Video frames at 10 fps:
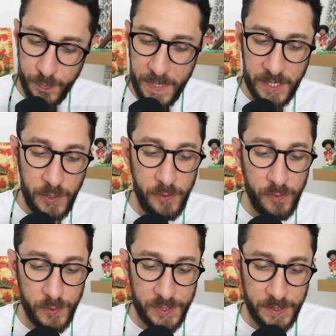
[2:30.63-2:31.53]
big
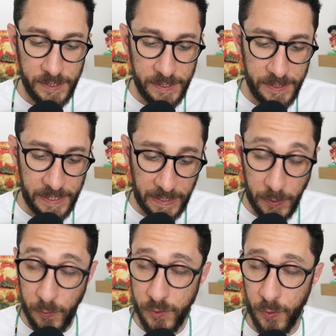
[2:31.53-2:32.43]
news in the
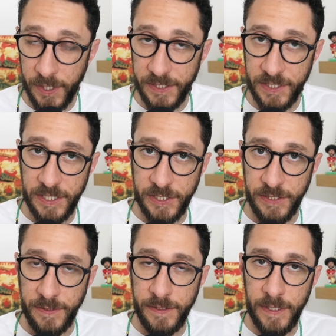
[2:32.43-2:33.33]
news
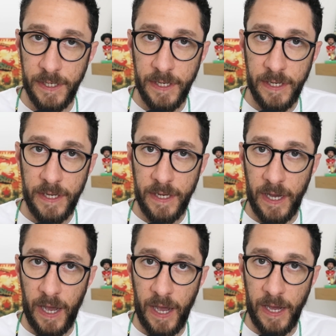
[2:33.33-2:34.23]
organization
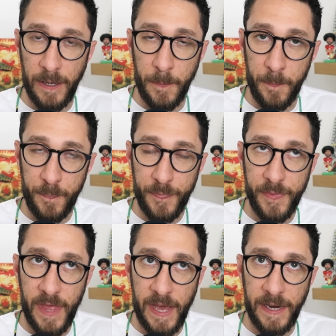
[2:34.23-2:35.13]

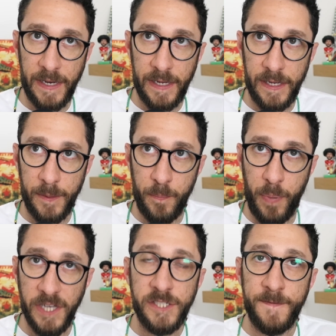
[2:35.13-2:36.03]
that
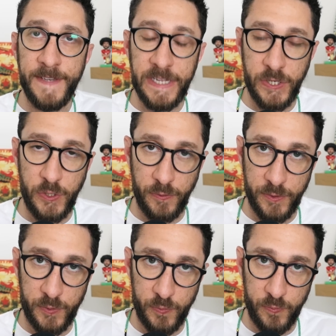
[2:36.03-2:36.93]
BuzzFeed
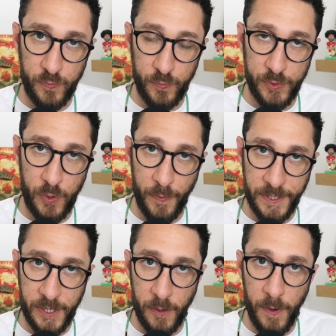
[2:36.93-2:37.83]
News was going
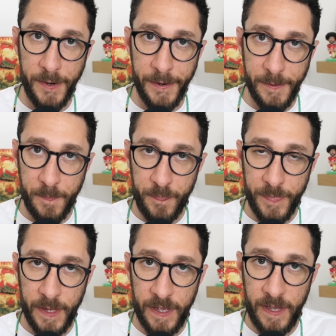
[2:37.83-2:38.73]
to go under.
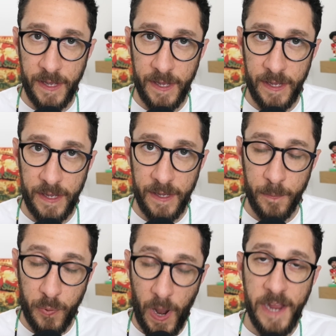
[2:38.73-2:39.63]

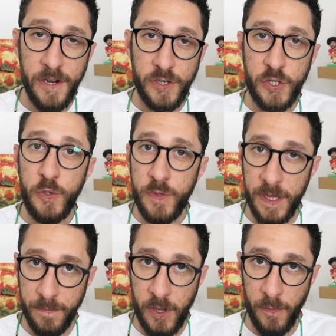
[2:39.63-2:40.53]
Prior to
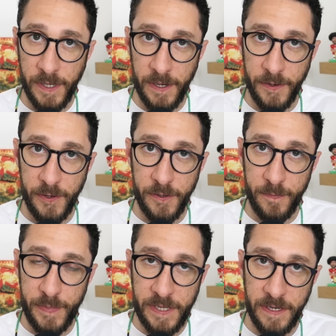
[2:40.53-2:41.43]
them going under,
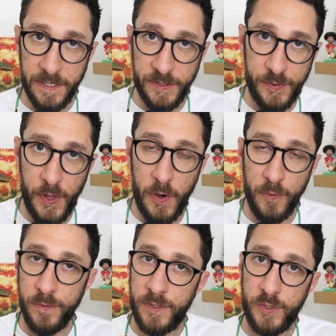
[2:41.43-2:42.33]
because
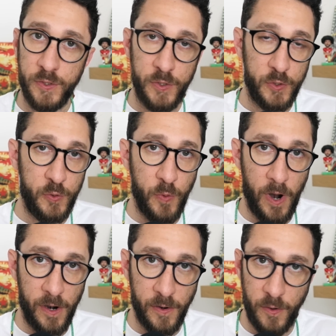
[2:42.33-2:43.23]
those who
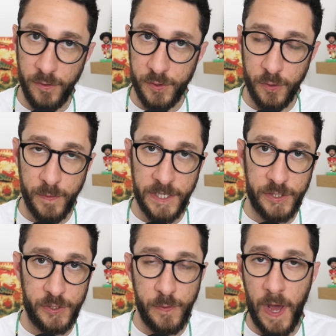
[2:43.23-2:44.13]
are
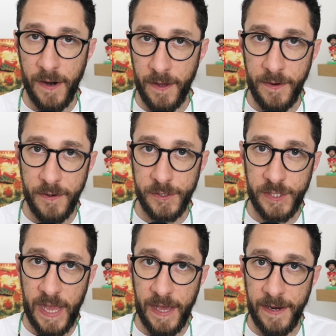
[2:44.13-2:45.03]
ultra-rich do not
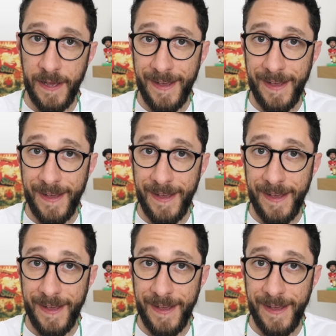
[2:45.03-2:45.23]
understand